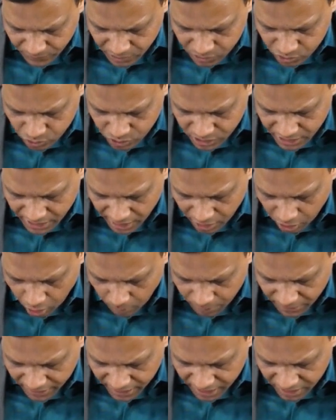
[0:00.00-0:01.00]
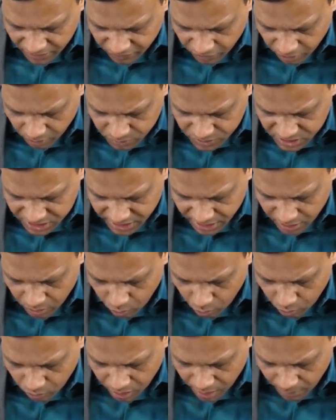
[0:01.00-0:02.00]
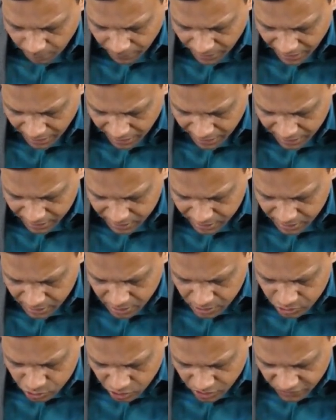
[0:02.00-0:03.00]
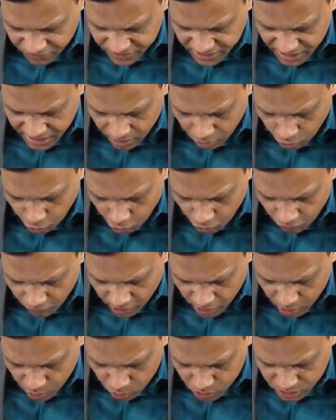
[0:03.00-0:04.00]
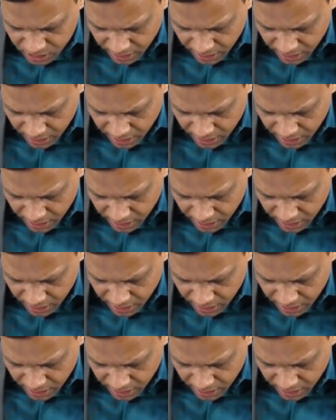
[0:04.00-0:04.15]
So they are obtained from cinchona plant. So if their overdose